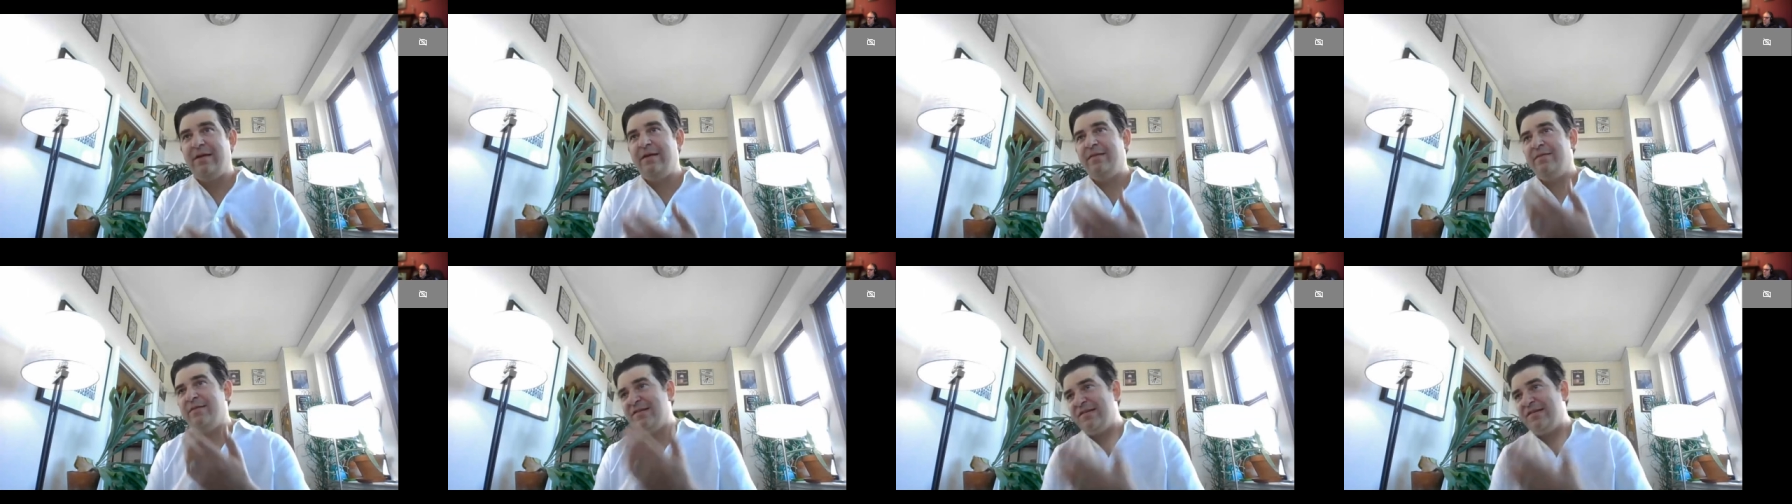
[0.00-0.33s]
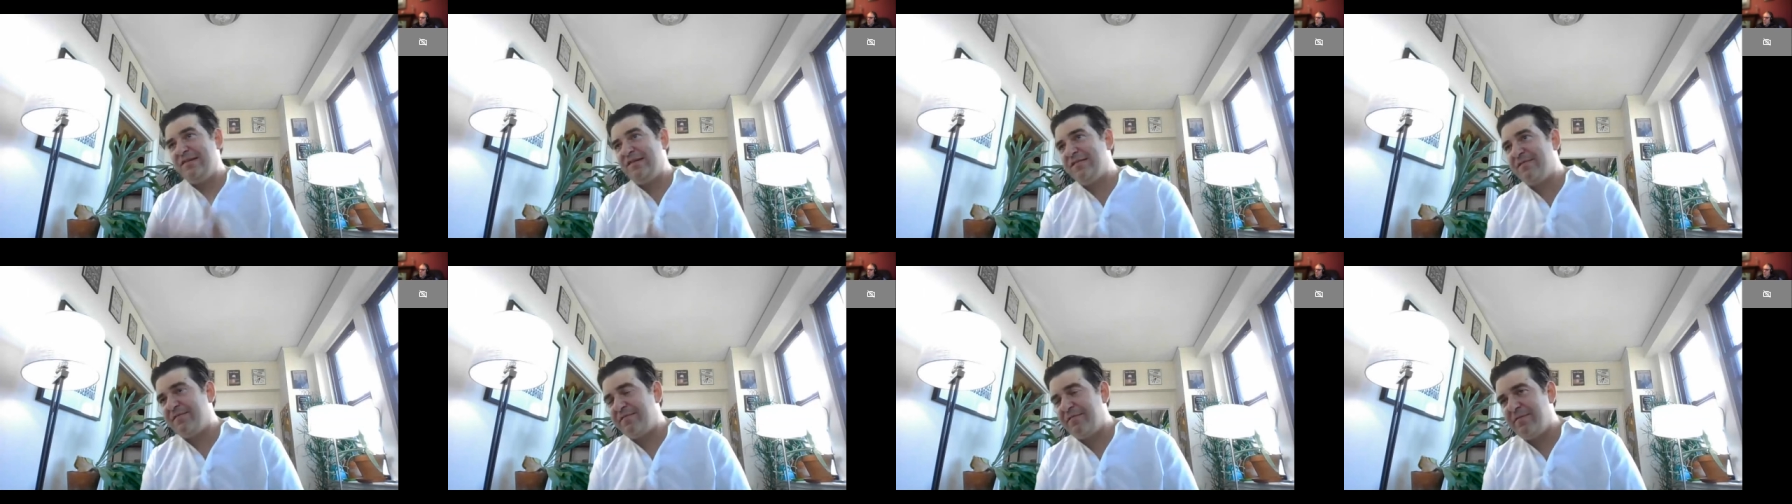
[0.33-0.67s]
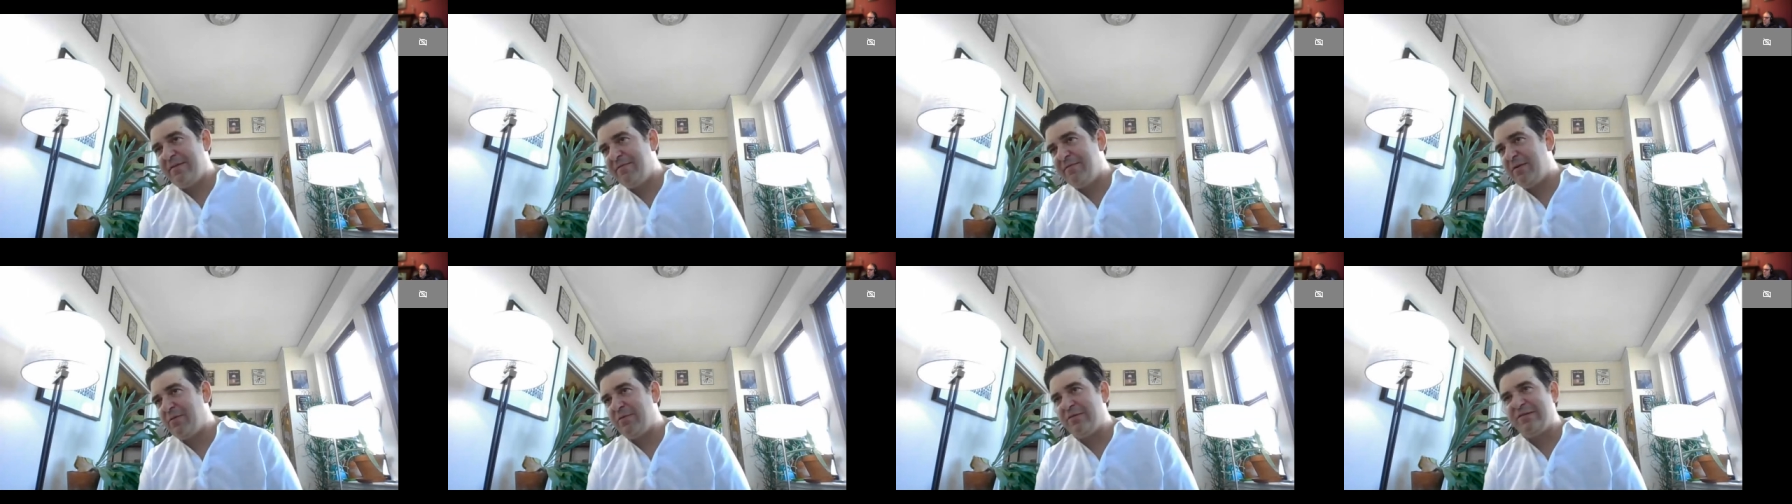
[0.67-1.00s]
and this is
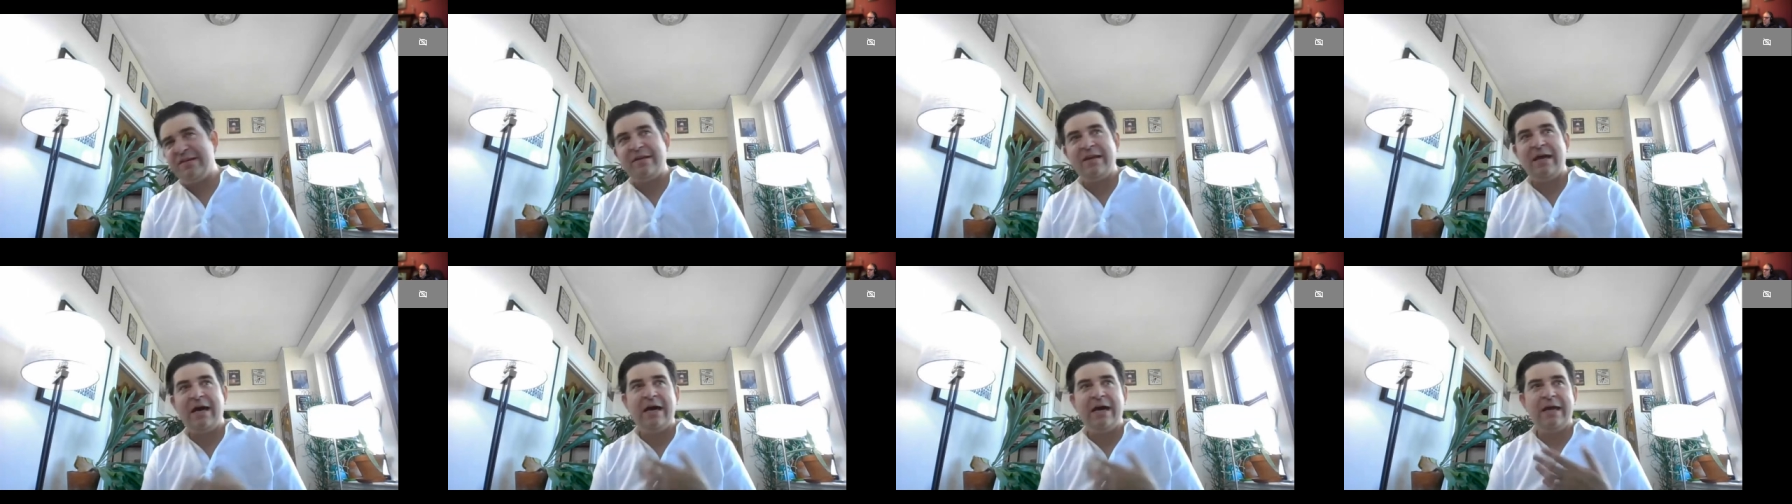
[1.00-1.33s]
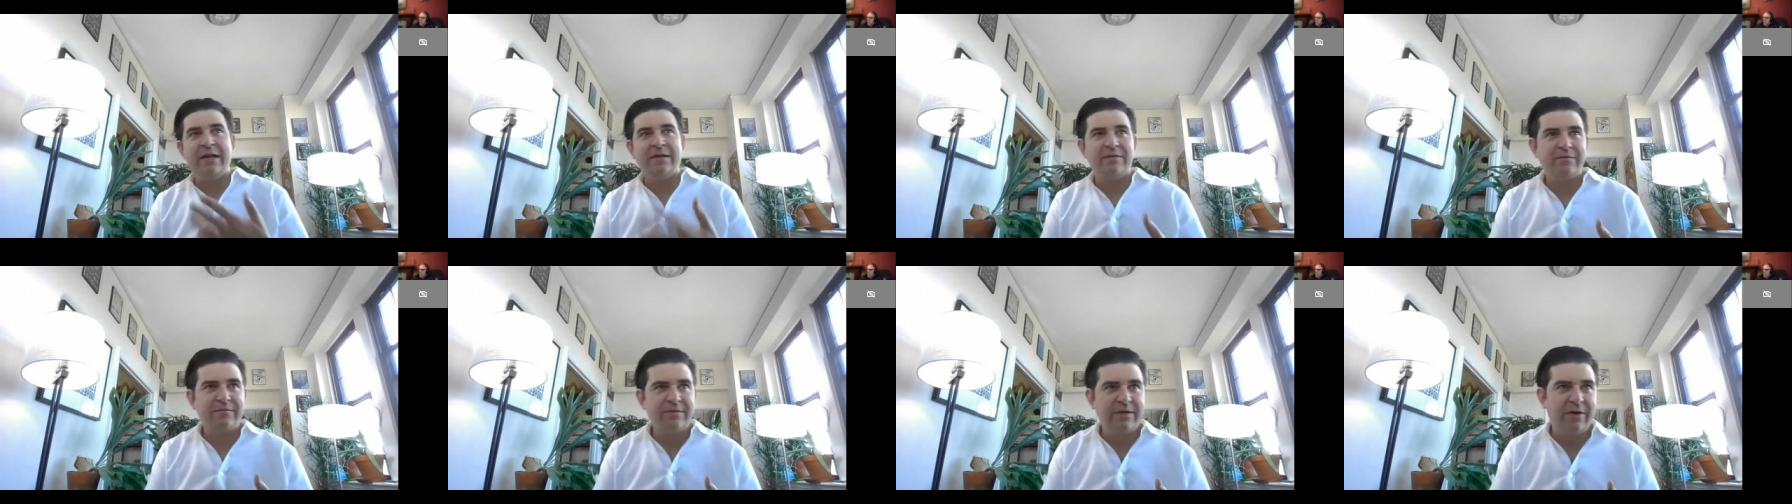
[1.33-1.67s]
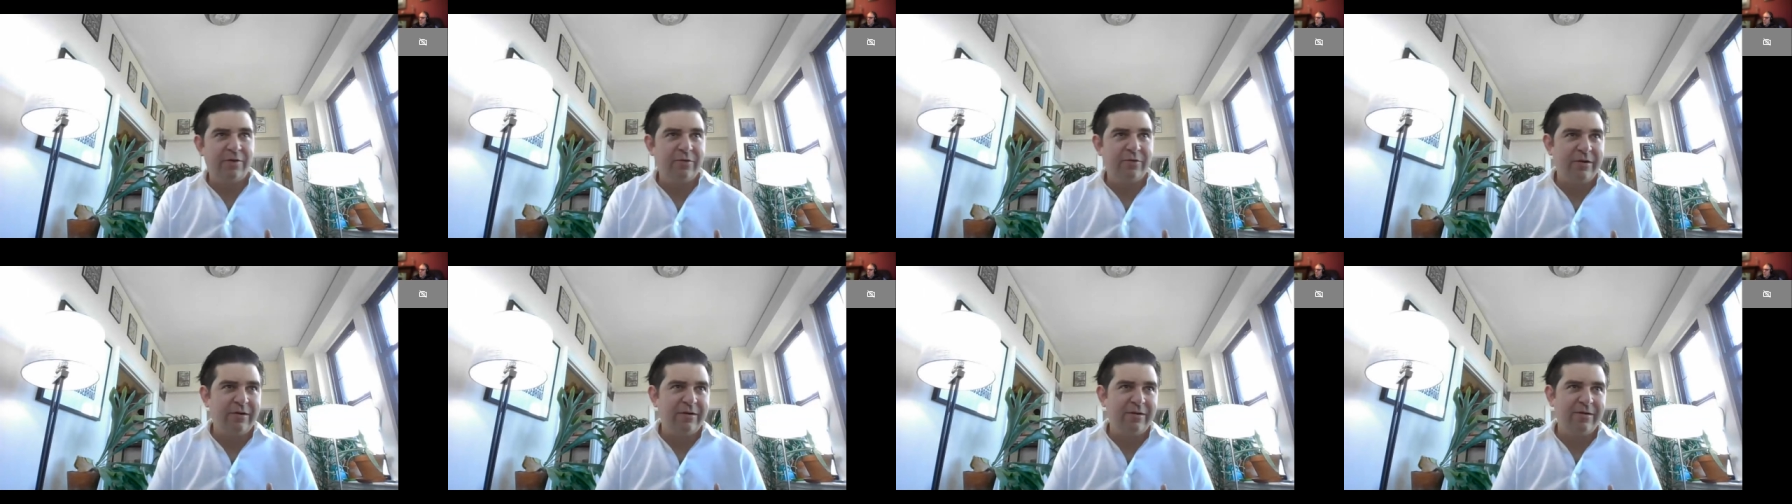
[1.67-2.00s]
if there was a
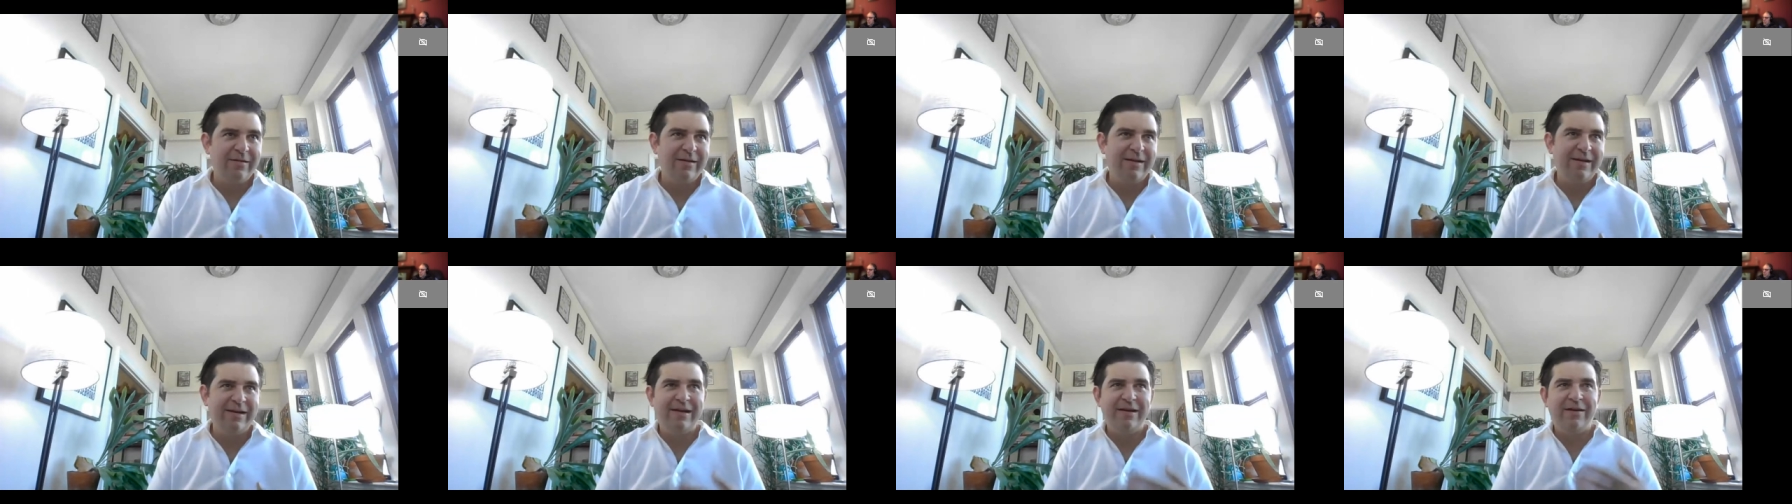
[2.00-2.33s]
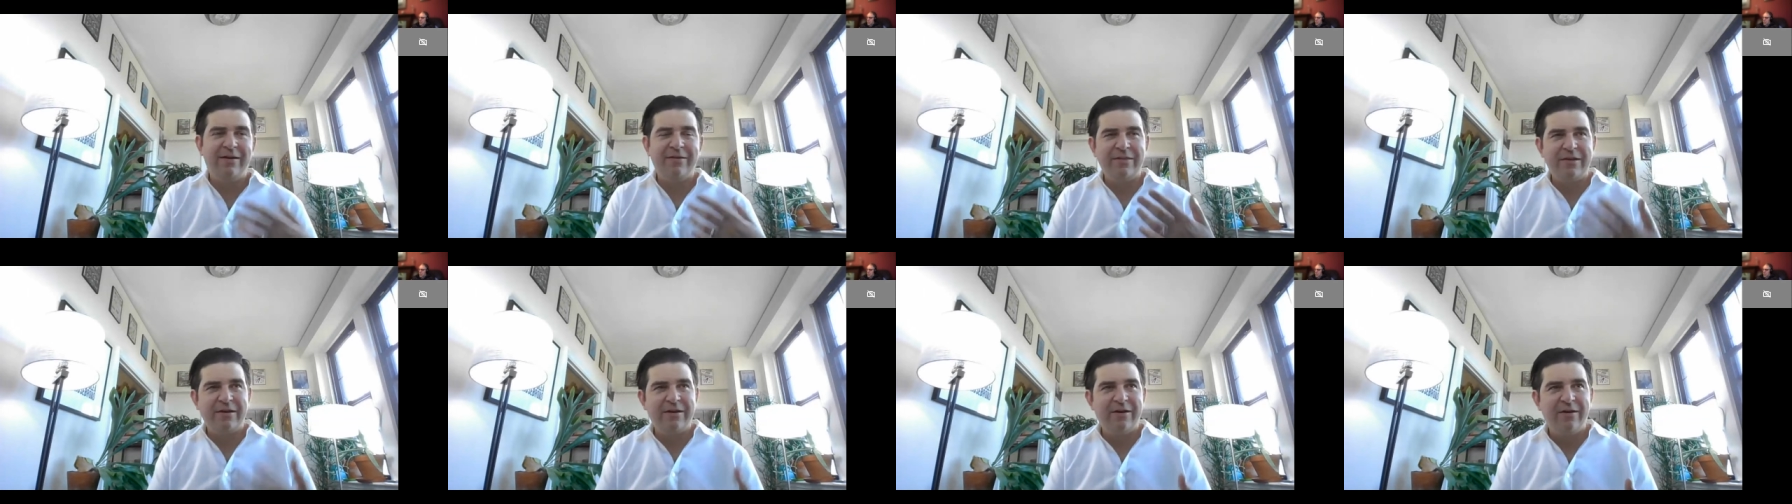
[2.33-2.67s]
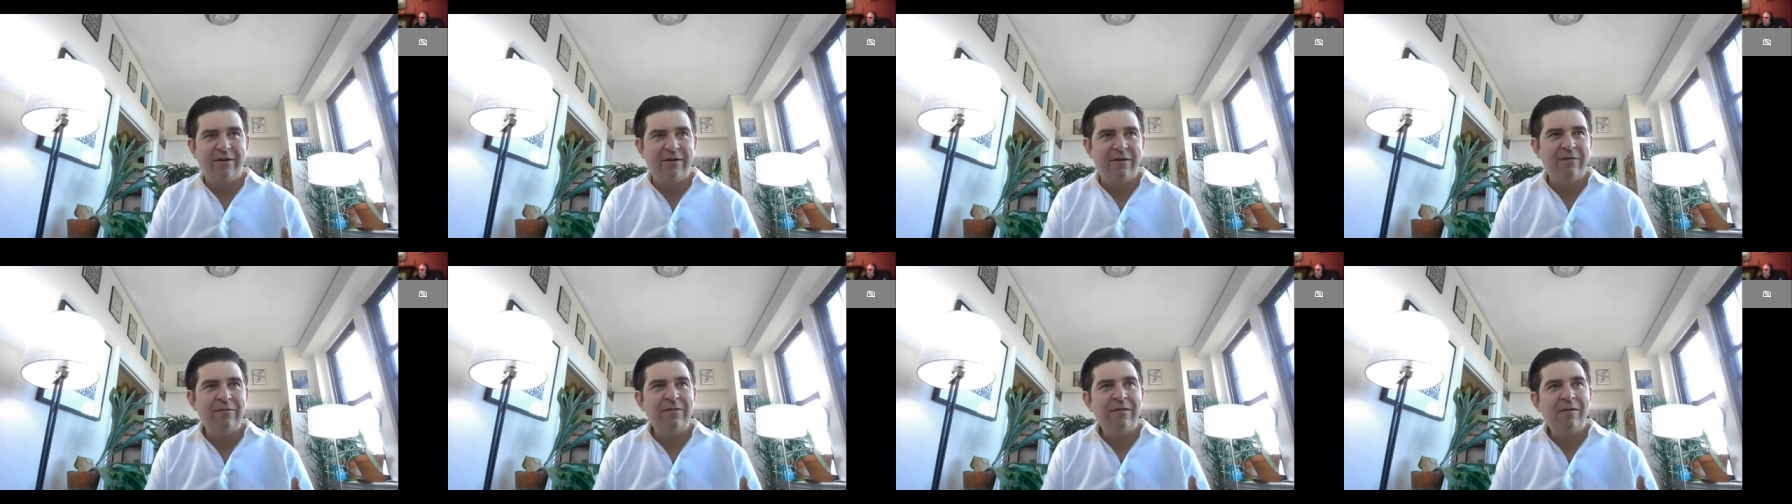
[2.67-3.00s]
non-coder uh, on the
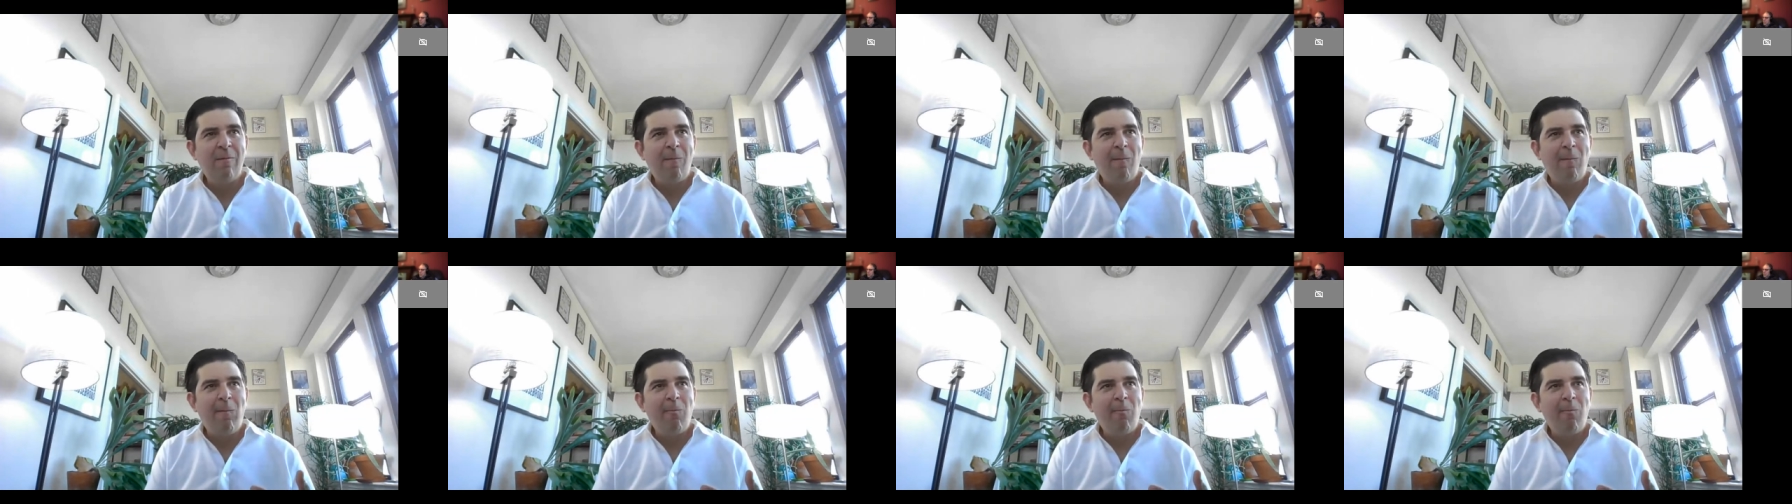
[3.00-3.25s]
call,